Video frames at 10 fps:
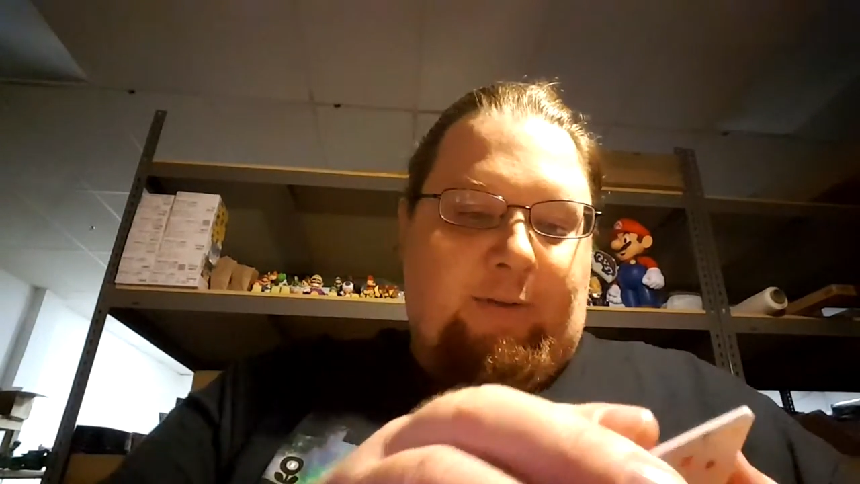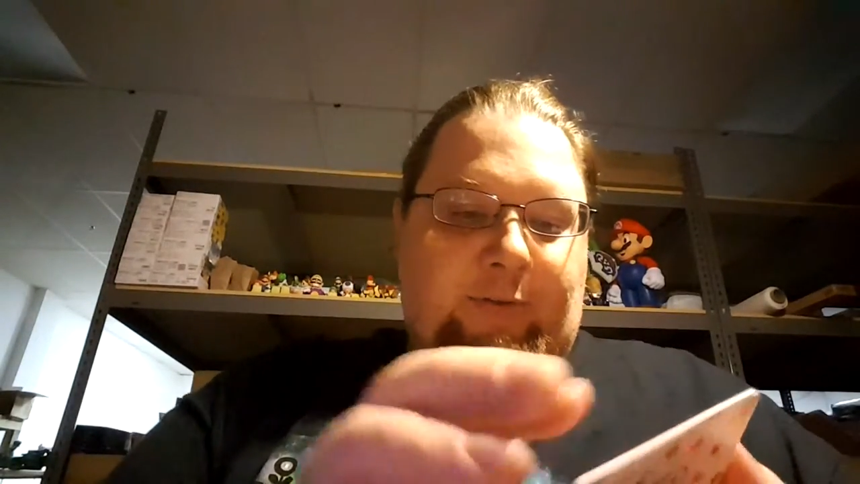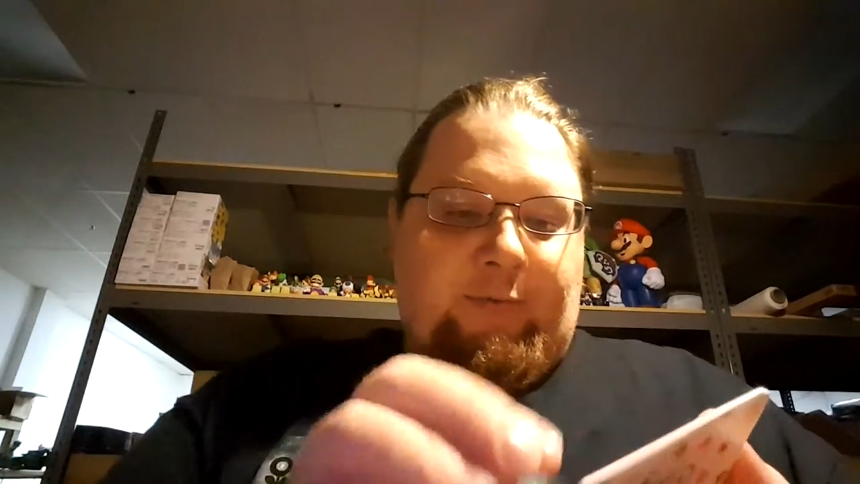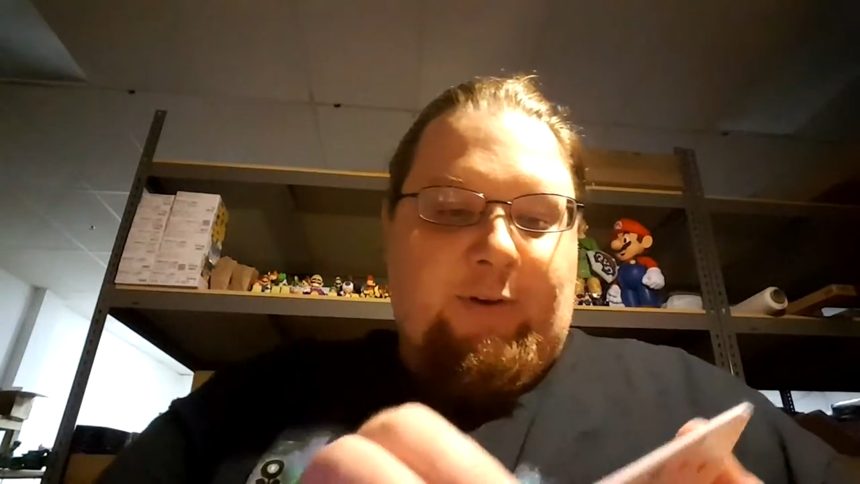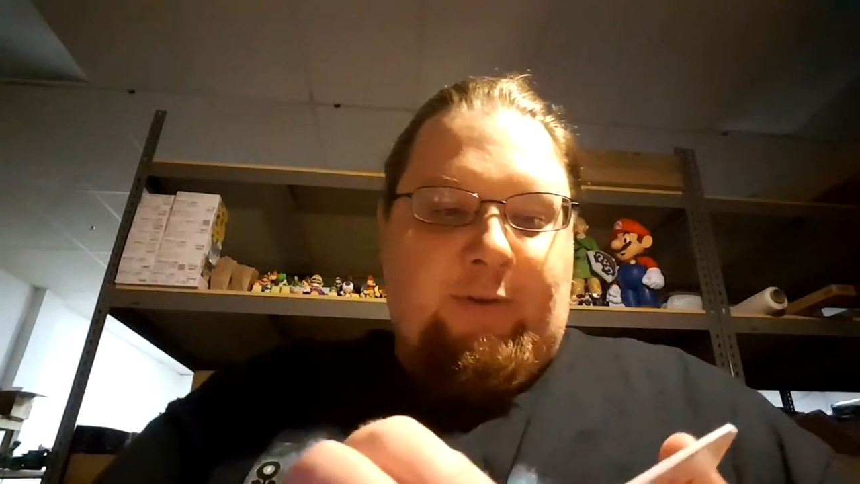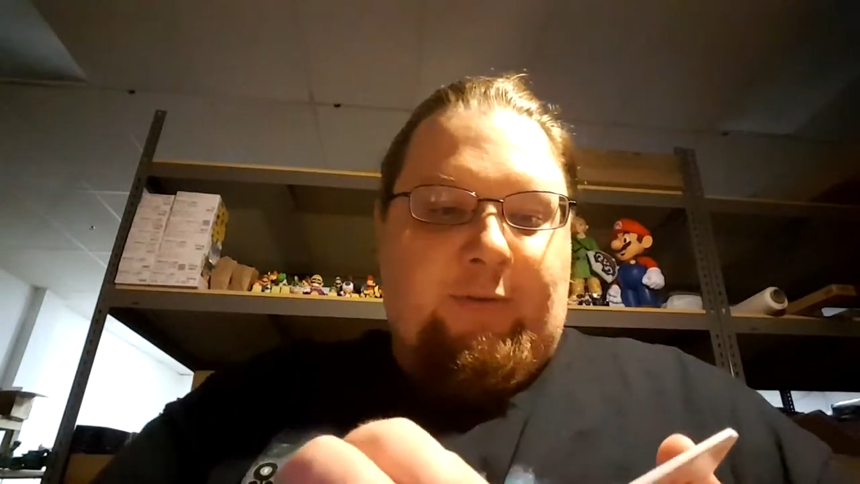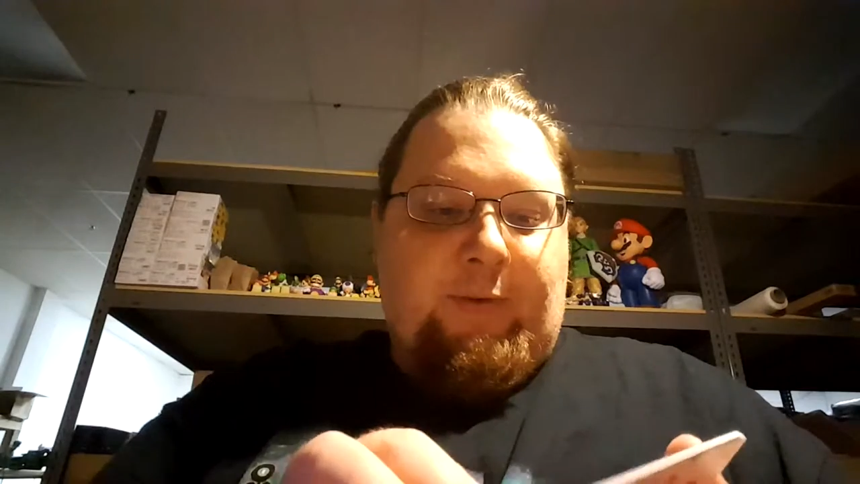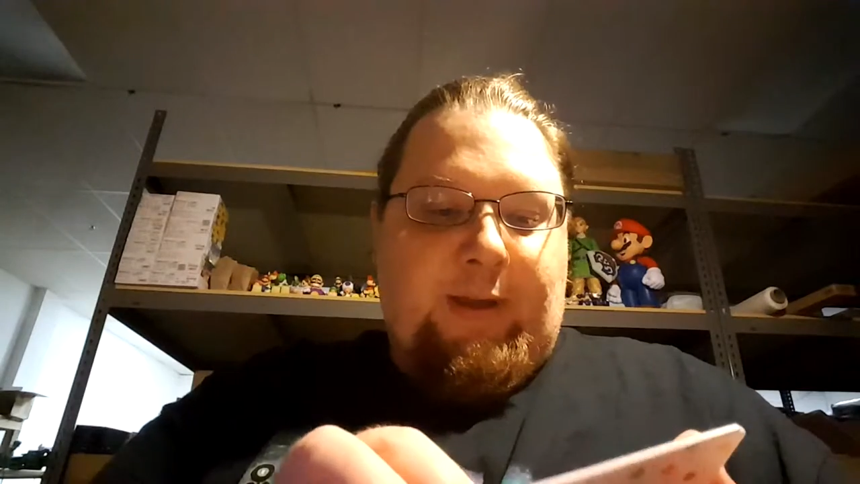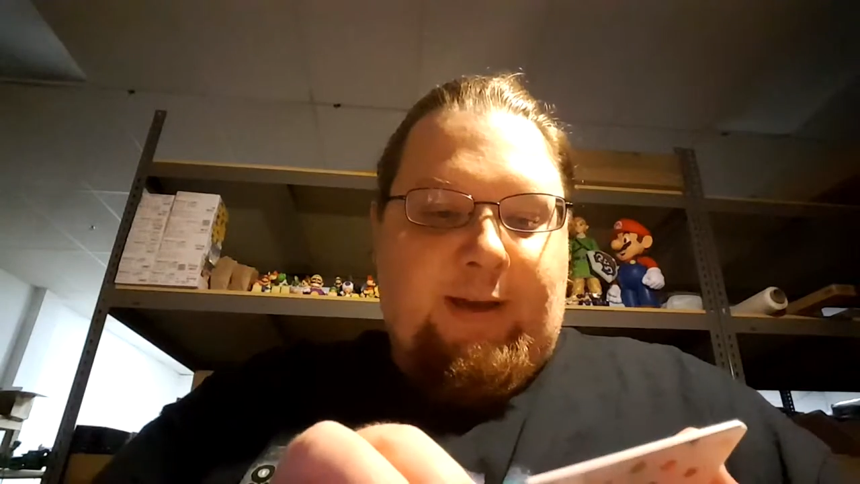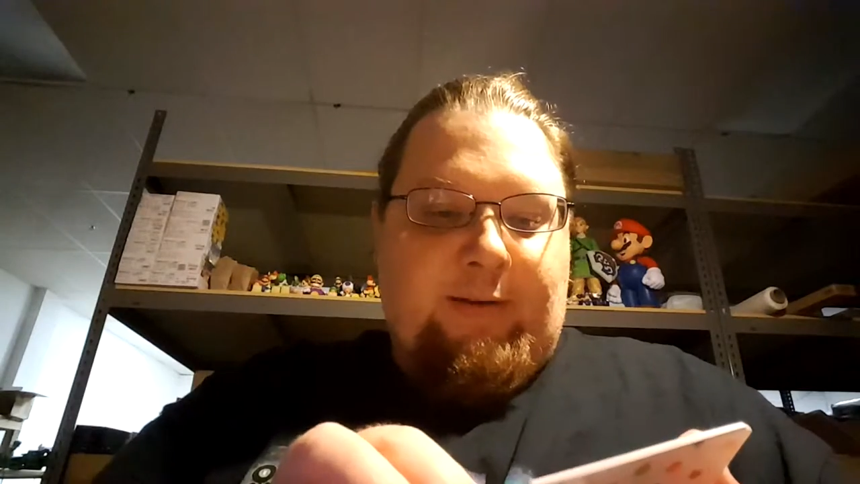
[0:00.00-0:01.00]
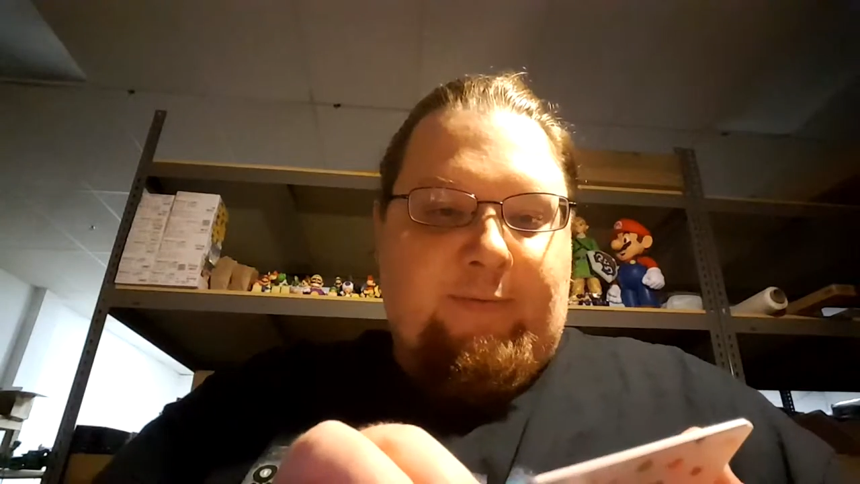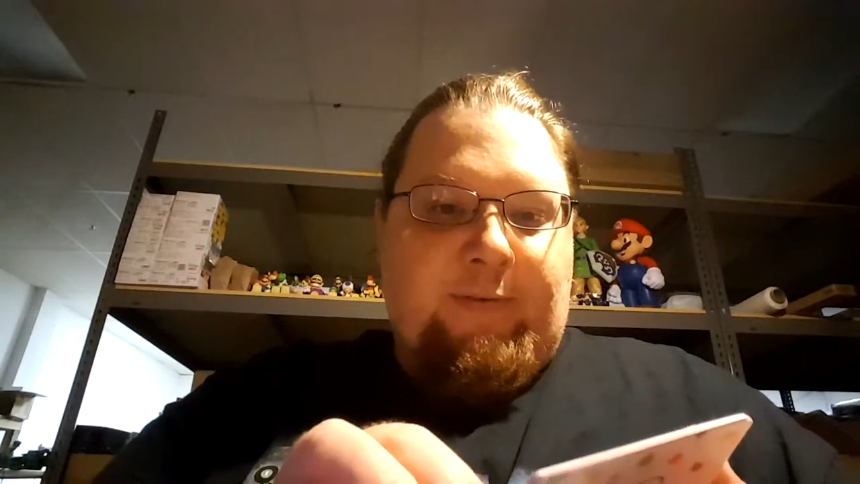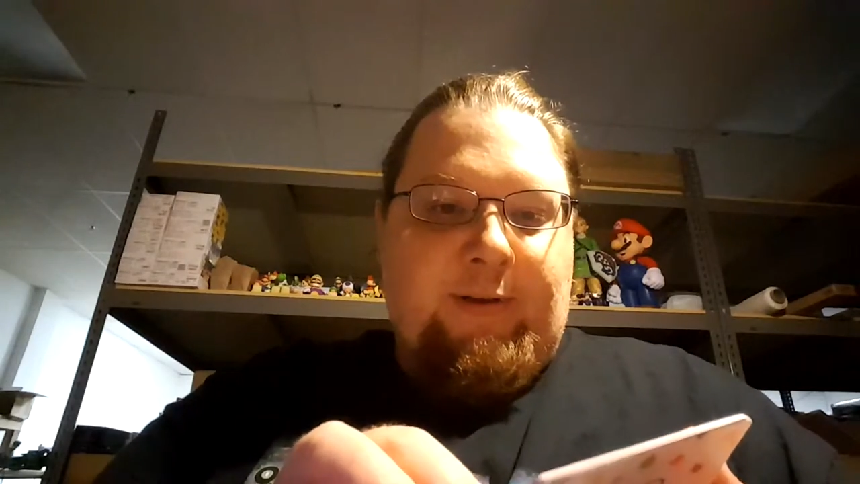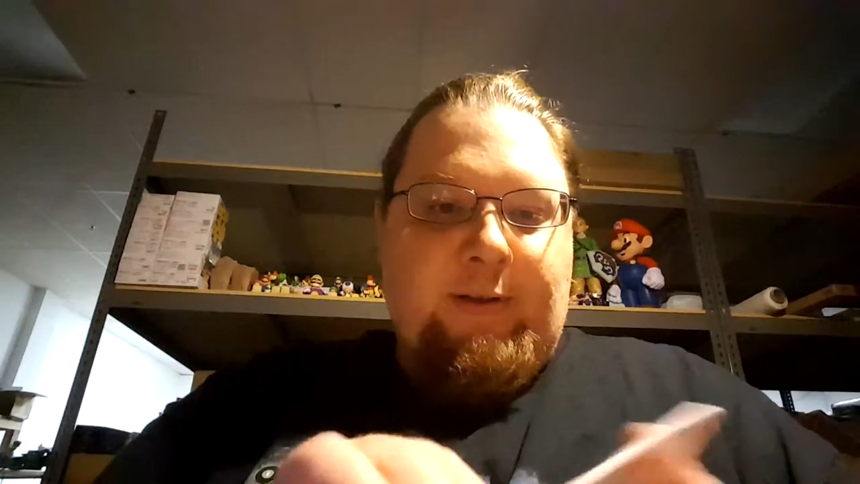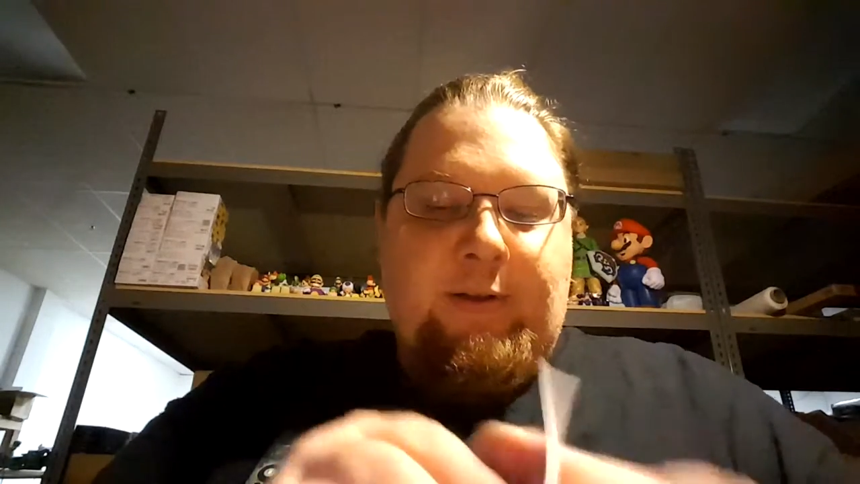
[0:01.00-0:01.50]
so first we have